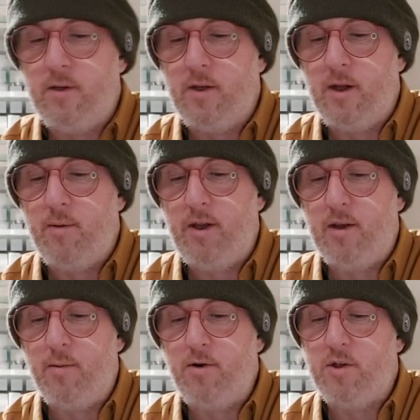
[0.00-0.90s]
I mean,
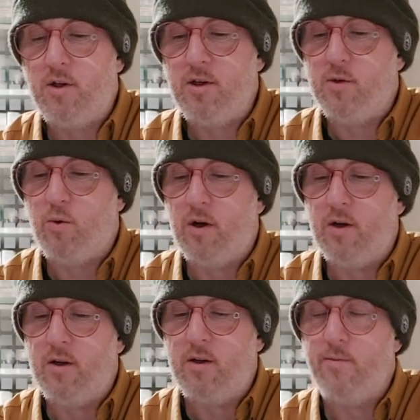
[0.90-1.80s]
emotional is
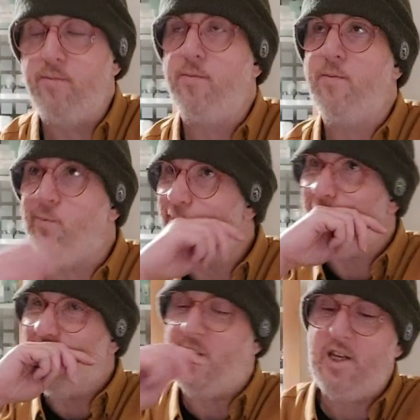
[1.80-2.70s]
what...
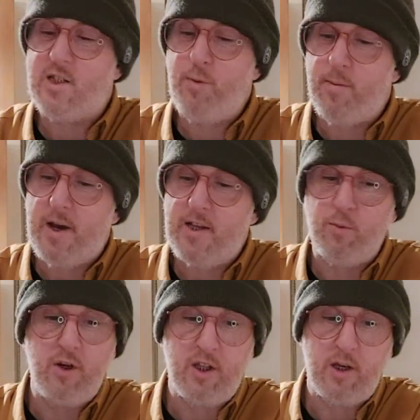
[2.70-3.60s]
There needs to be a better
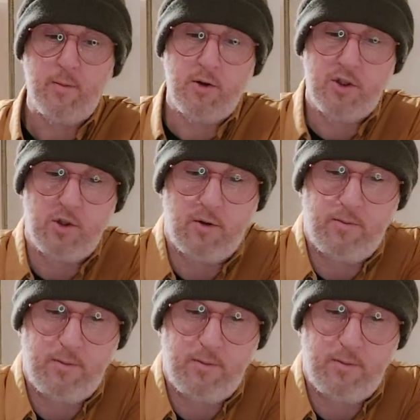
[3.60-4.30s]
word than emotional.